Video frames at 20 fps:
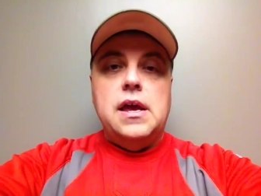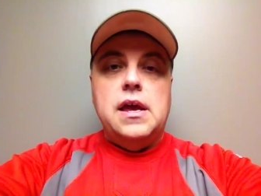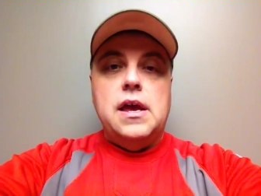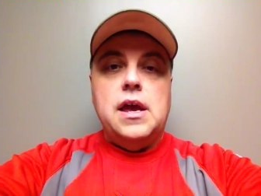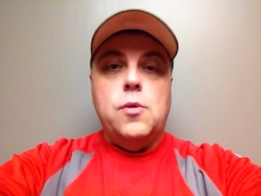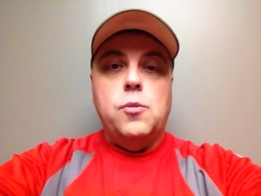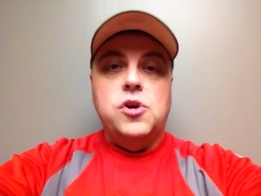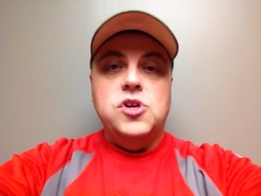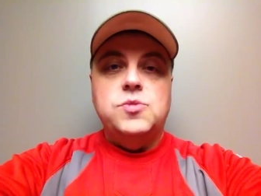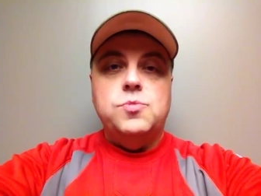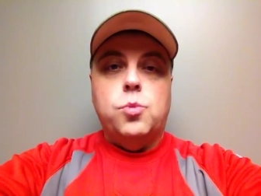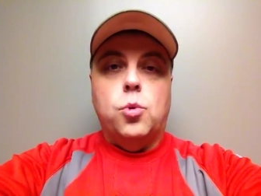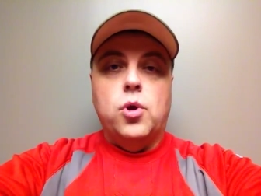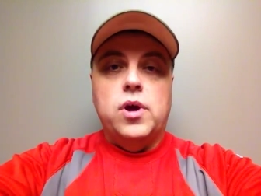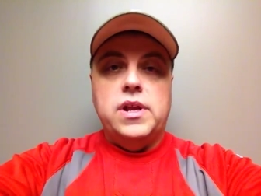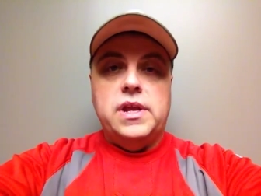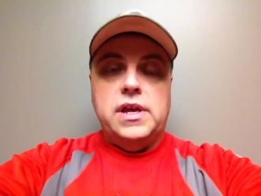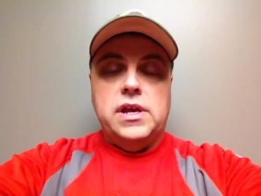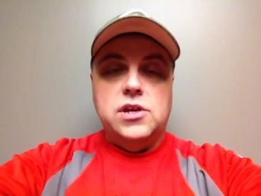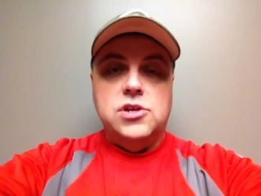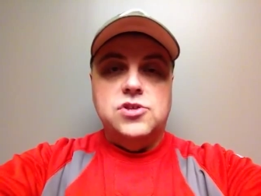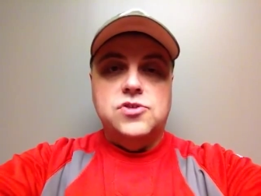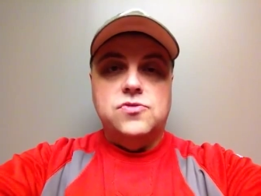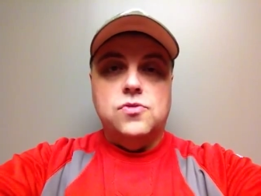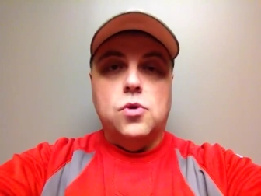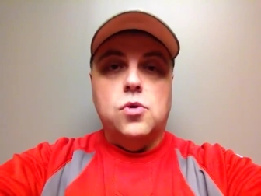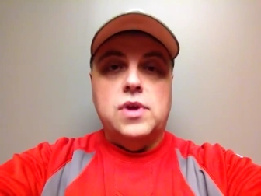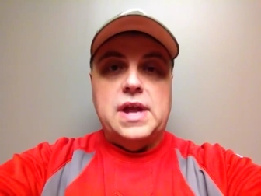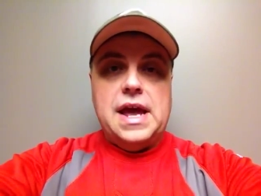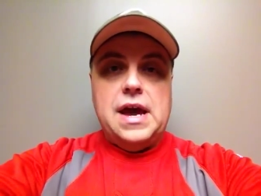at which point he is
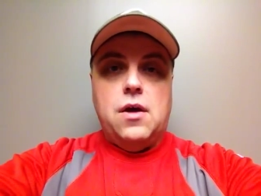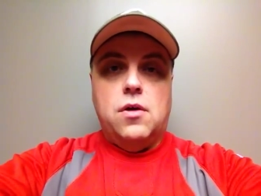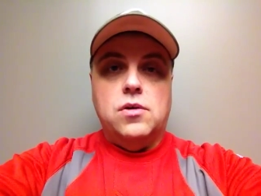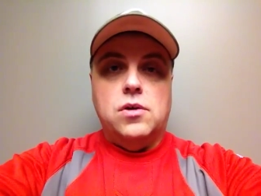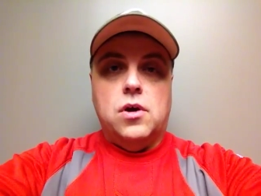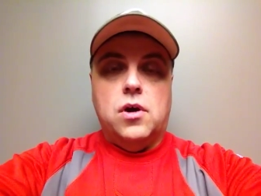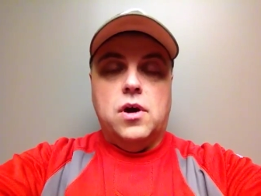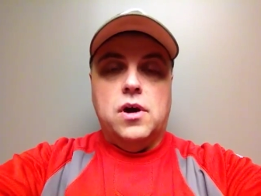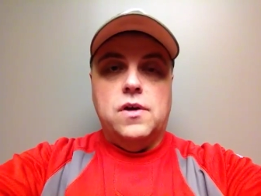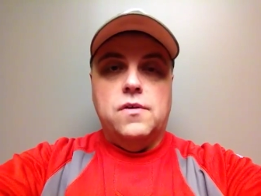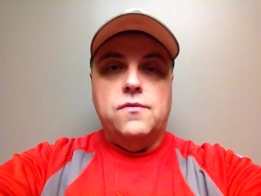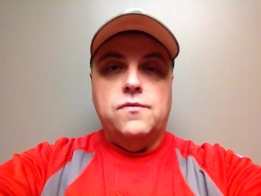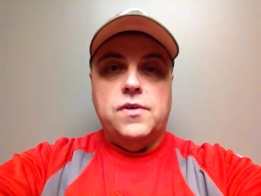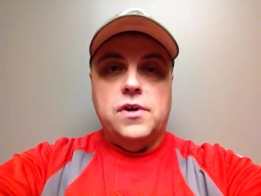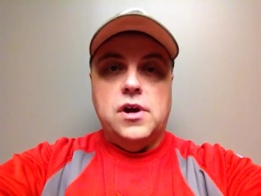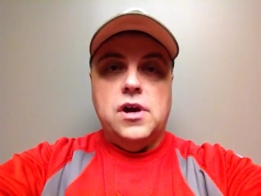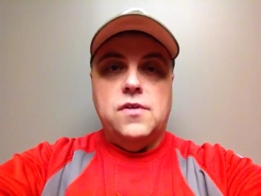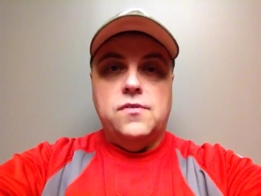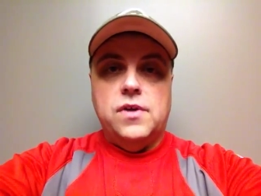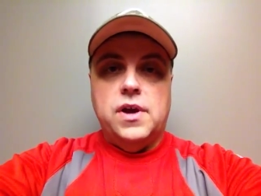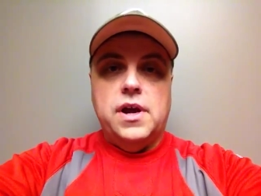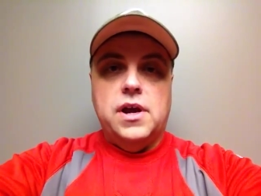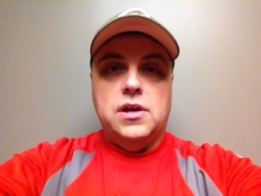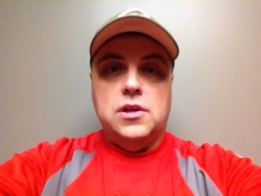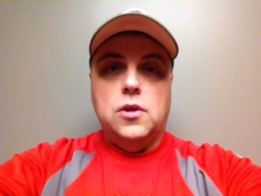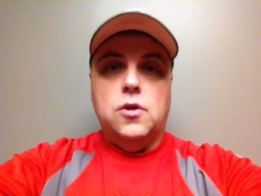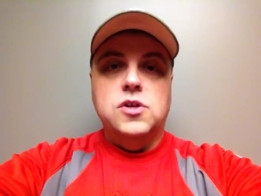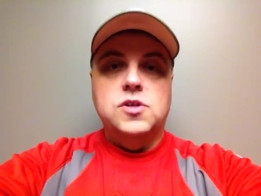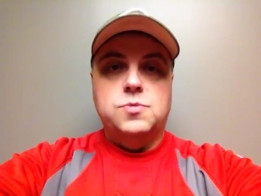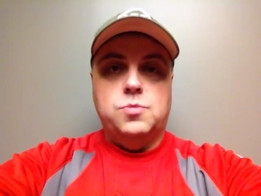thrown out on a very, very
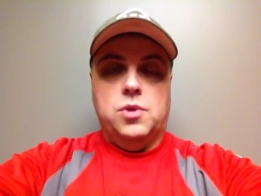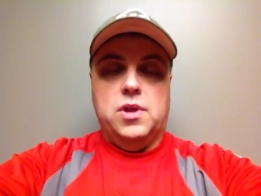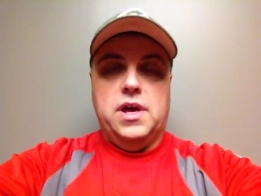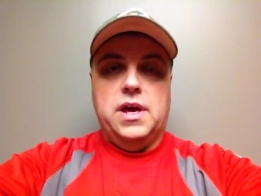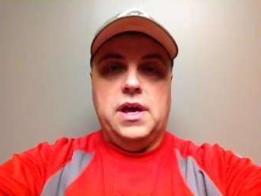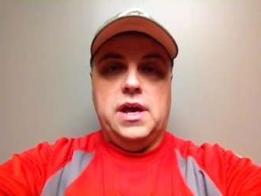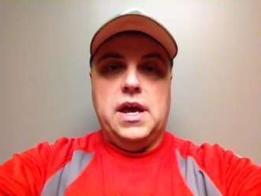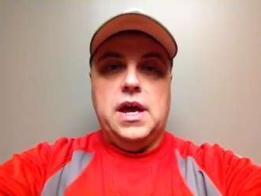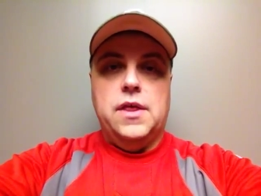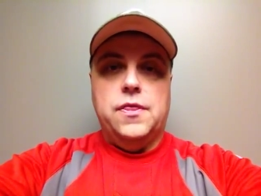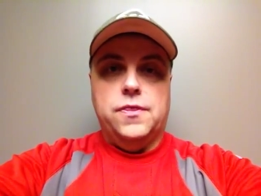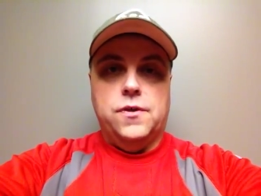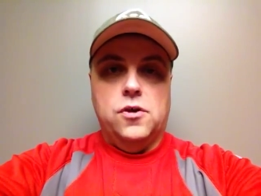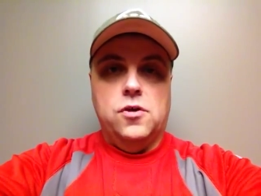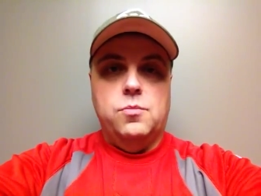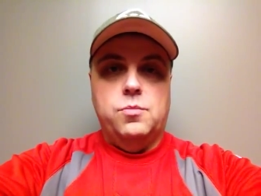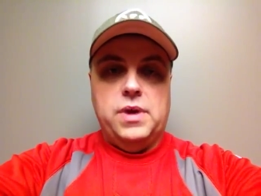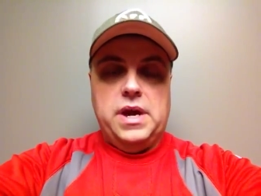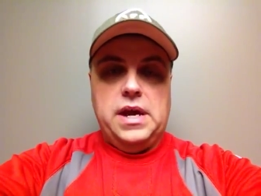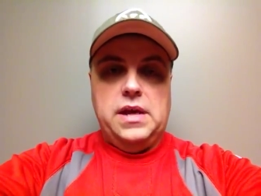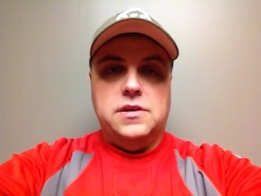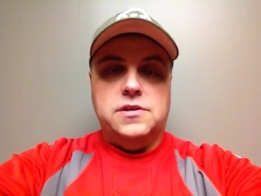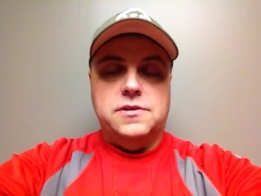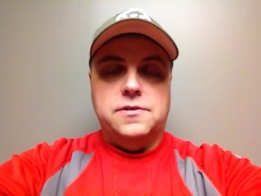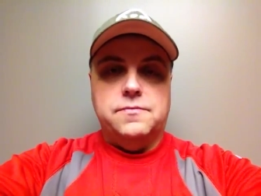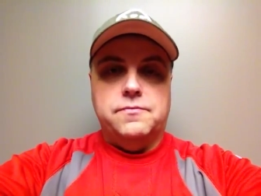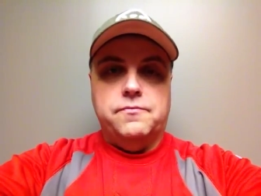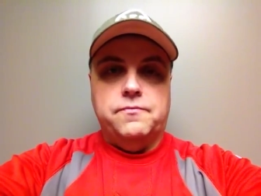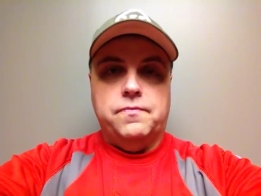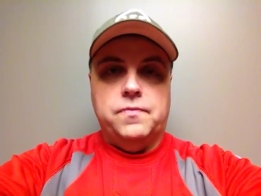close play at third
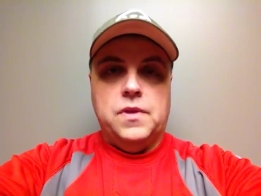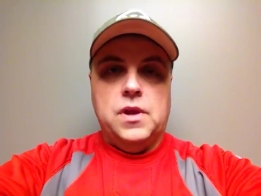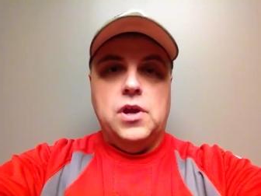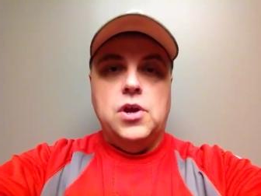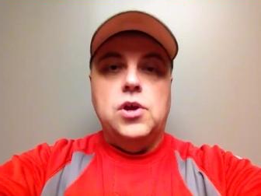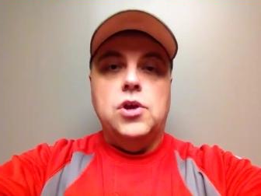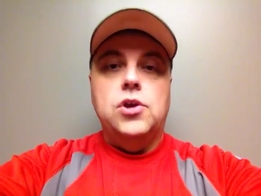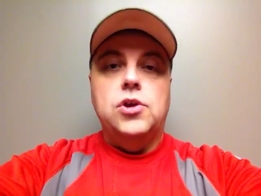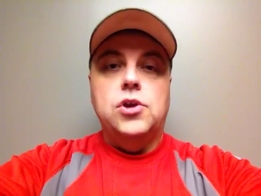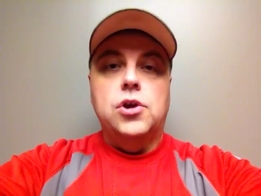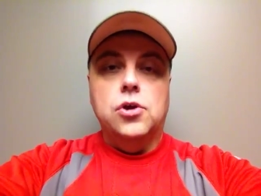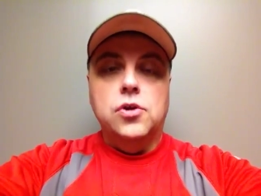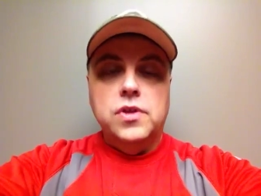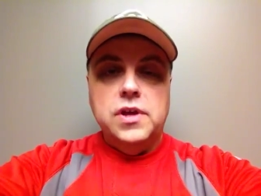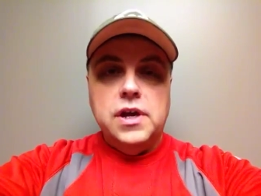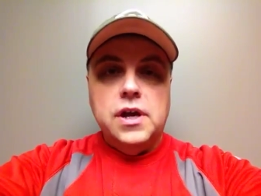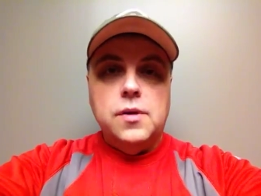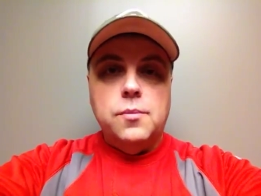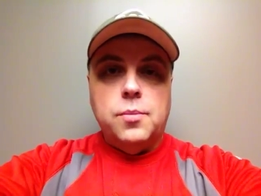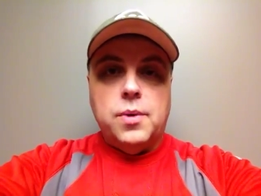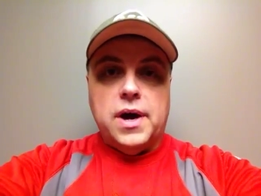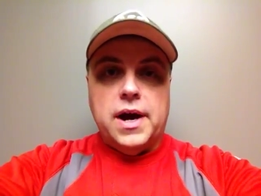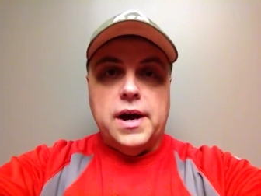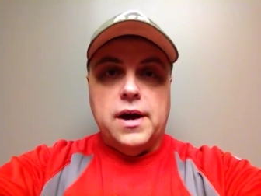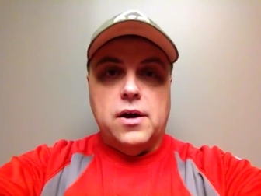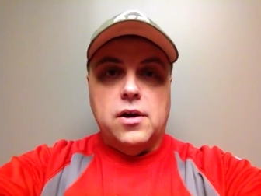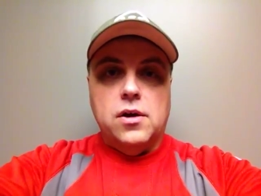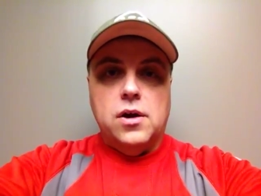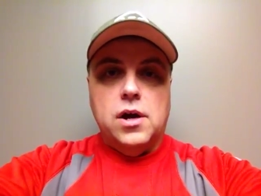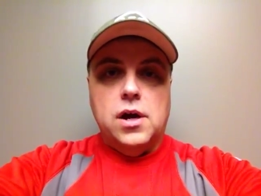base. You're the
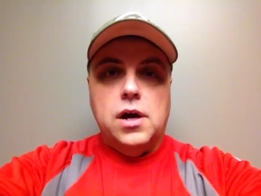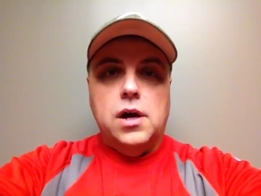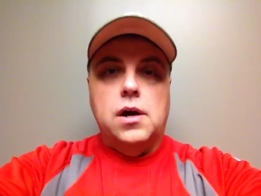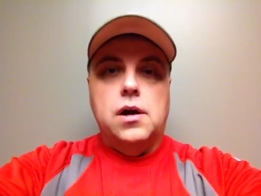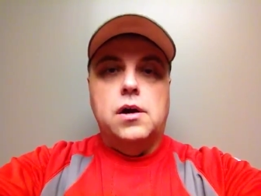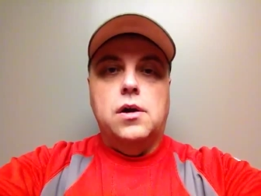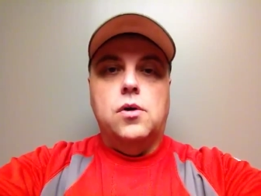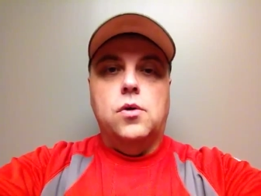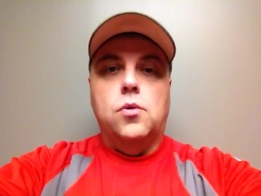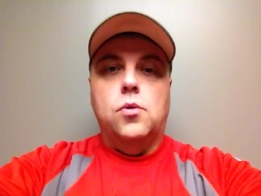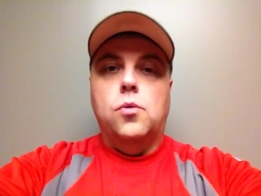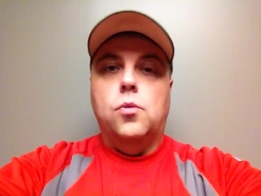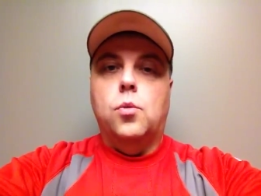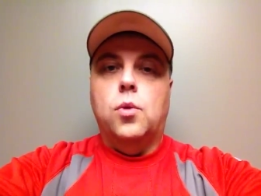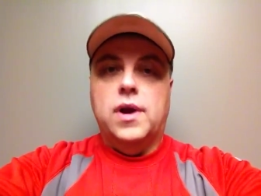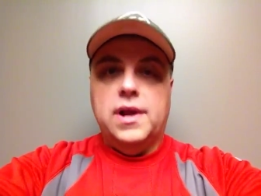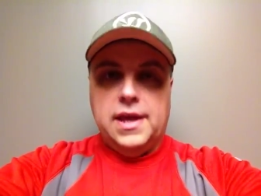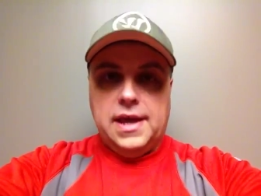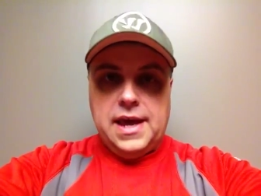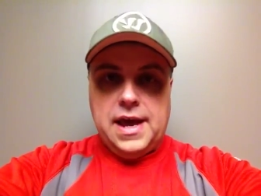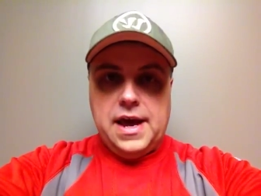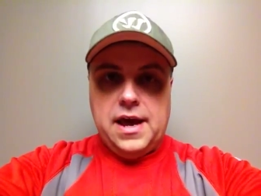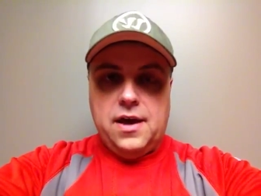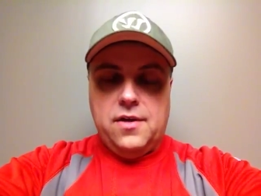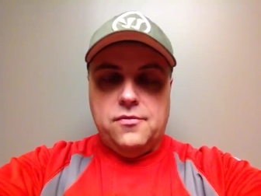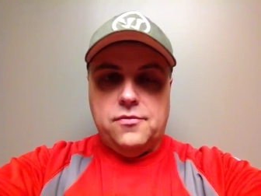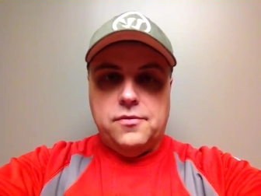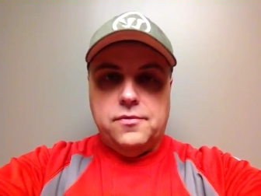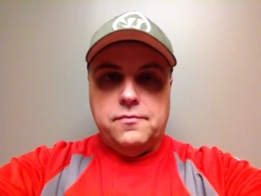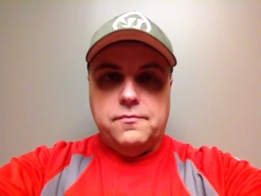umpire. What do you
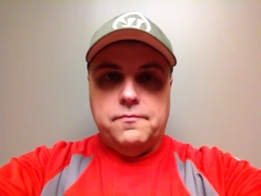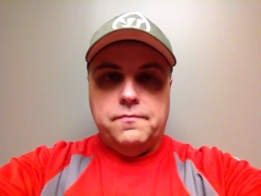have?